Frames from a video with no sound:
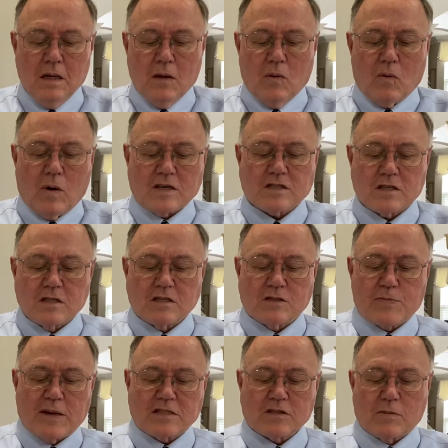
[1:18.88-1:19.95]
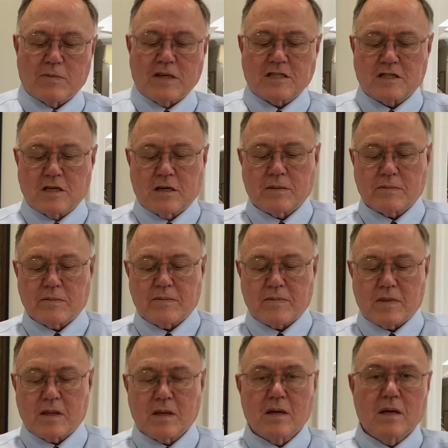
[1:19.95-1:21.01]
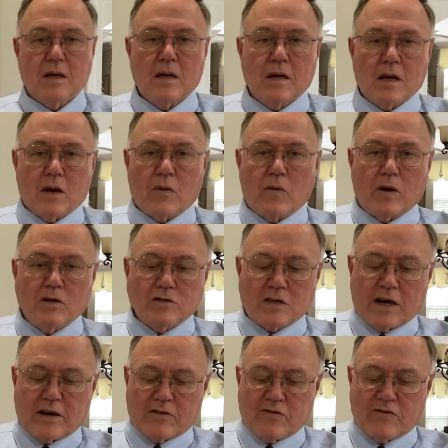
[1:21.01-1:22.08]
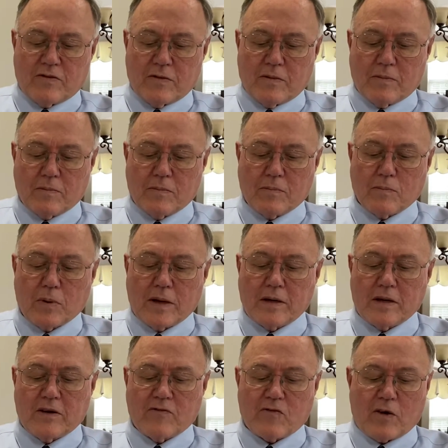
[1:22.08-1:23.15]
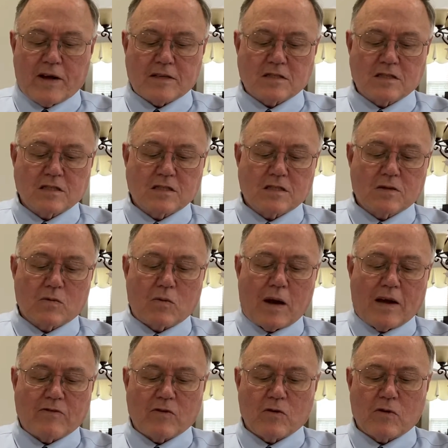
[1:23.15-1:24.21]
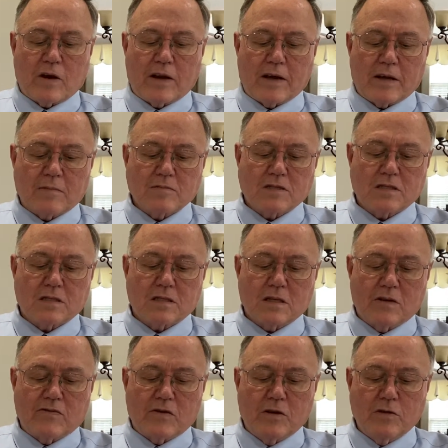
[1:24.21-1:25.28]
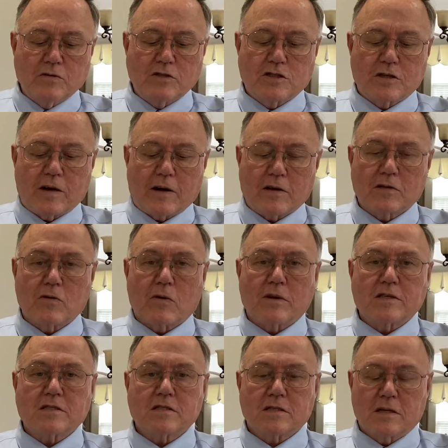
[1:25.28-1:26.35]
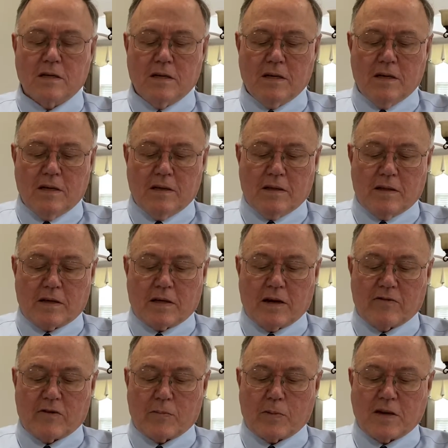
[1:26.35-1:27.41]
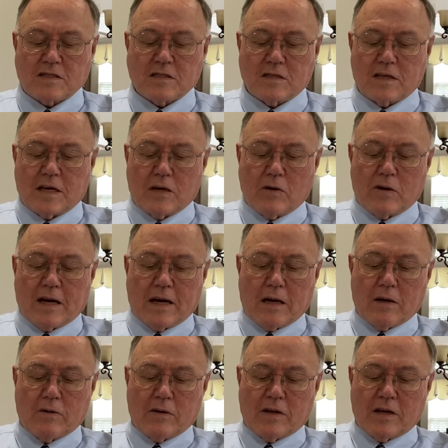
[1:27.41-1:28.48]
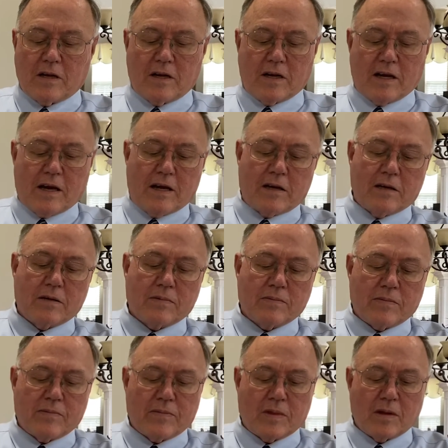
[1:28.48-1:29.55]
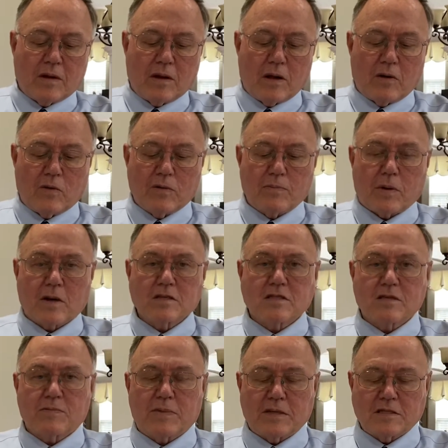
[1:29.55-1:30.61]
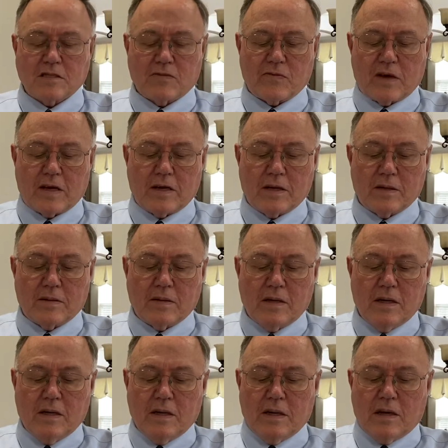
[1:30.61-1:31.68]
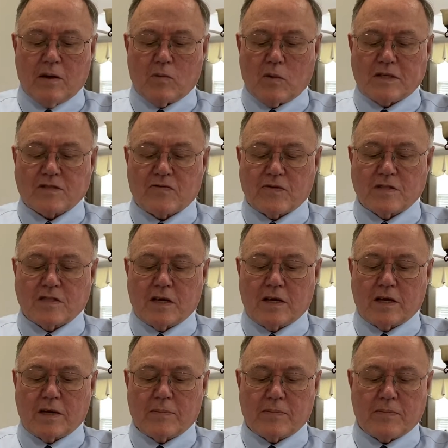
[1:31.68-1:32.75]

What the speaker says: Washington's special mission arose out of Britain and France's rival claims of huge territories that cover present-day Ohio and Indiana, along with parts of Pennsylvania and West Virginia.